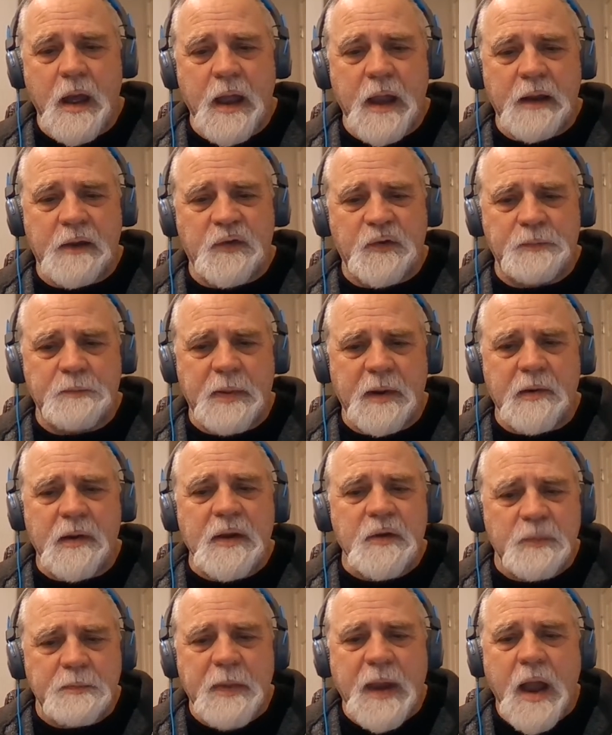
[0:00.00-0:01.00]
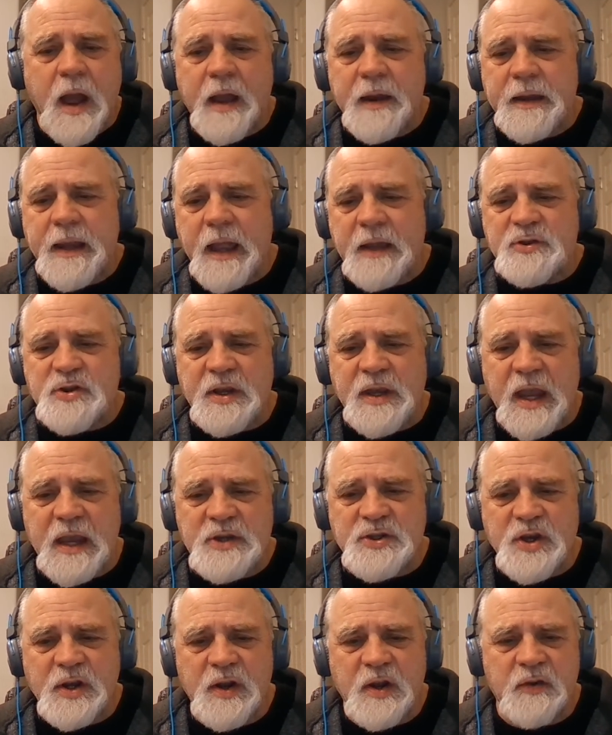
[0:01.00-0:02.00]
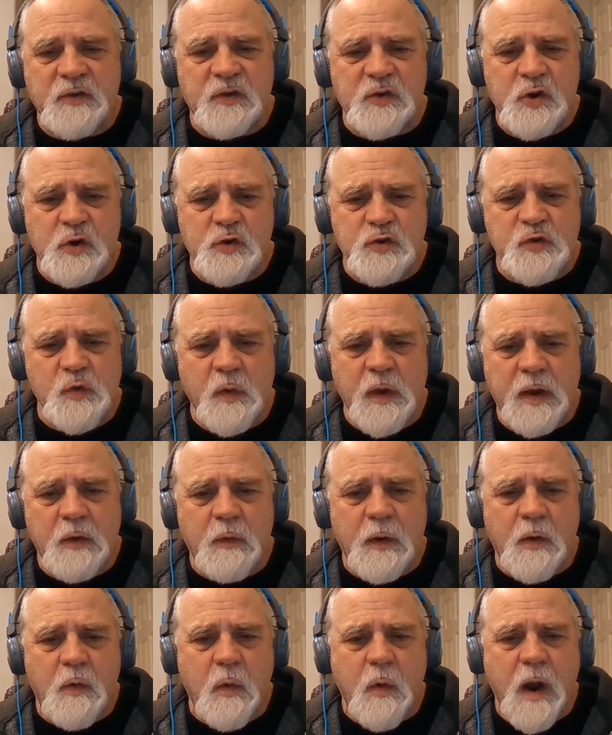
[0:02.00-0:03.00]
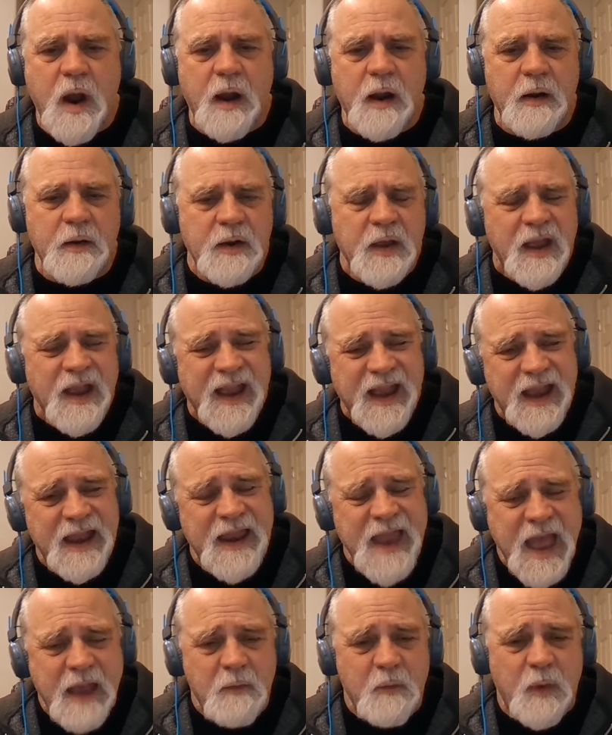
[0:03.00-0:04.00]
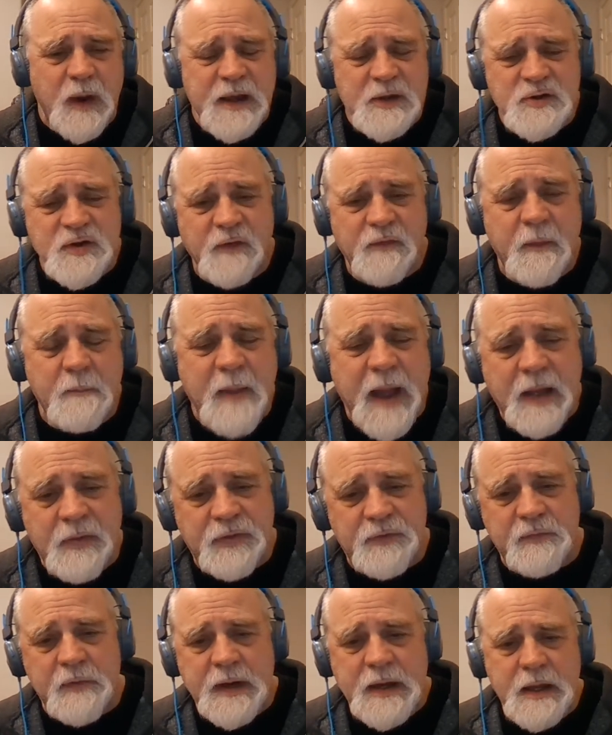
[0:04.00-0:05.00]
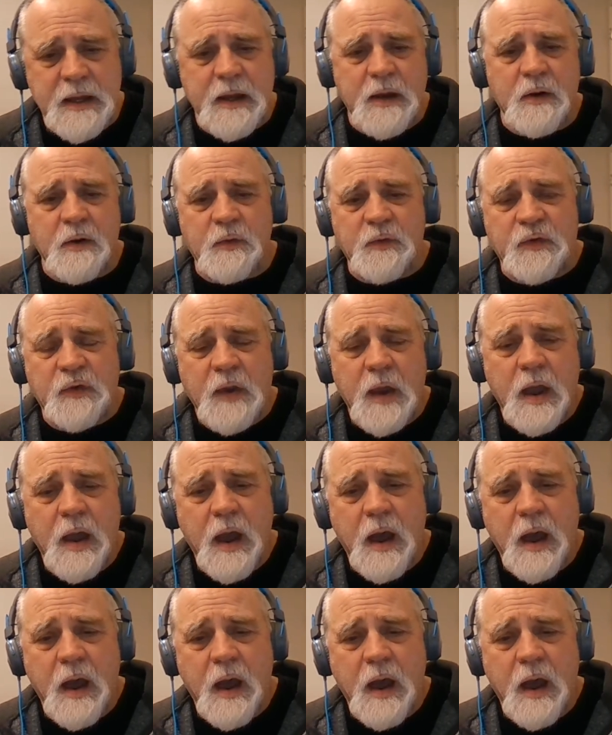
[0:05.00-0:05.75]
Experience beyond the education is usually required in that range of about 3 years.